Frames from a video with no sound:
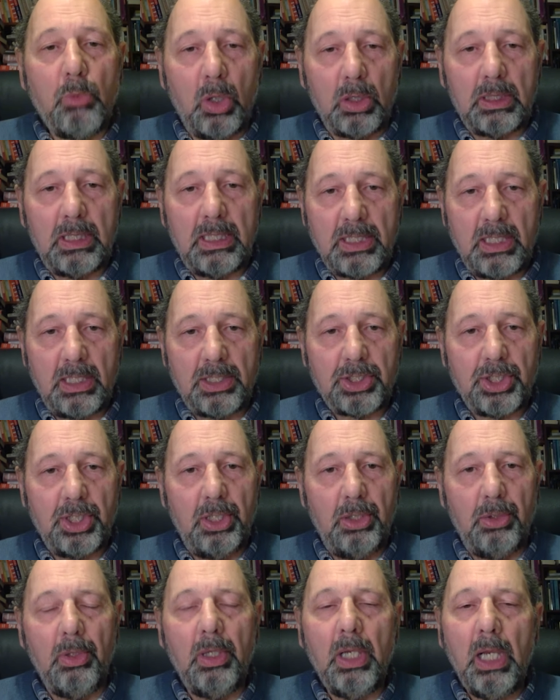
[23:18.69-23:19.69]
And what this
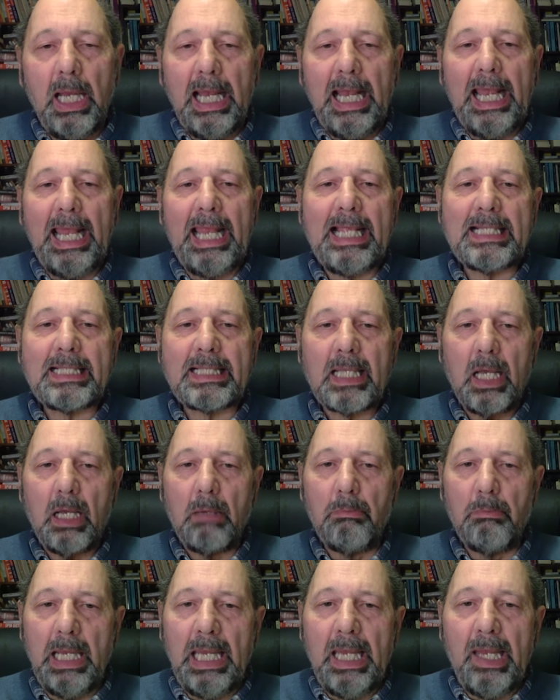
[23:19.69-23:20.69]
has shown
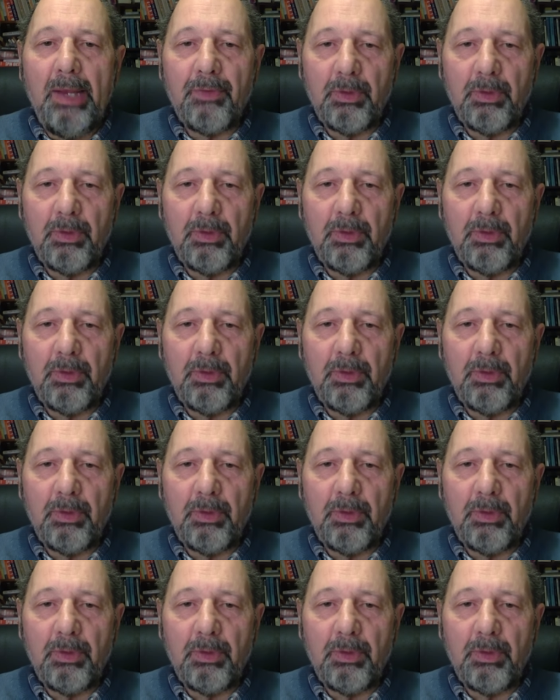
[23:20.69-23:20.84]
is